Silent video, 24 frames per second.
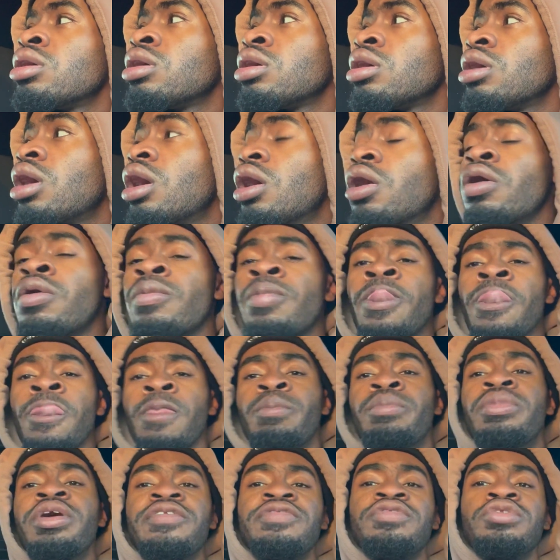
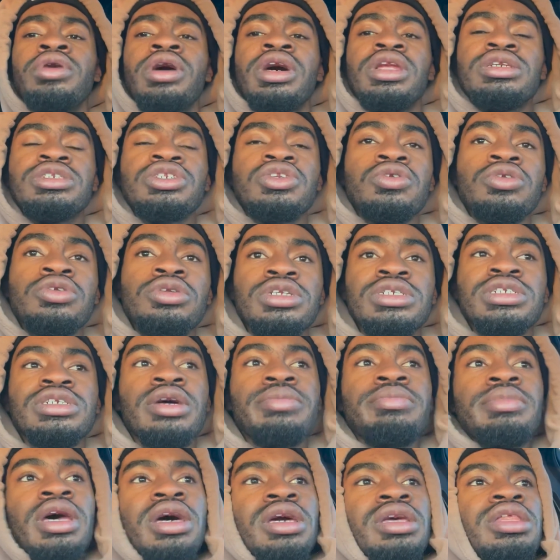but if you at a school or
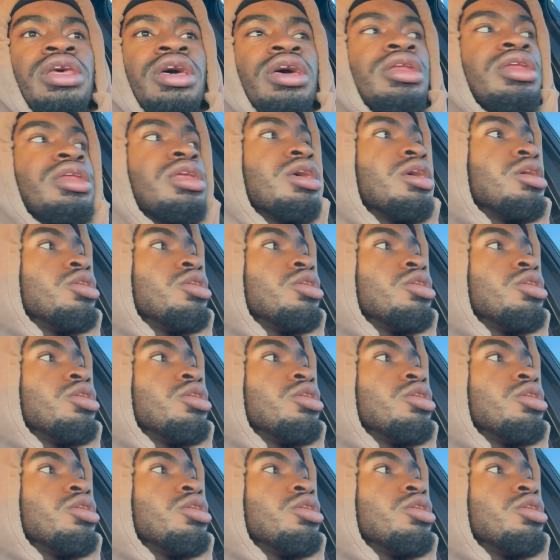something like that, then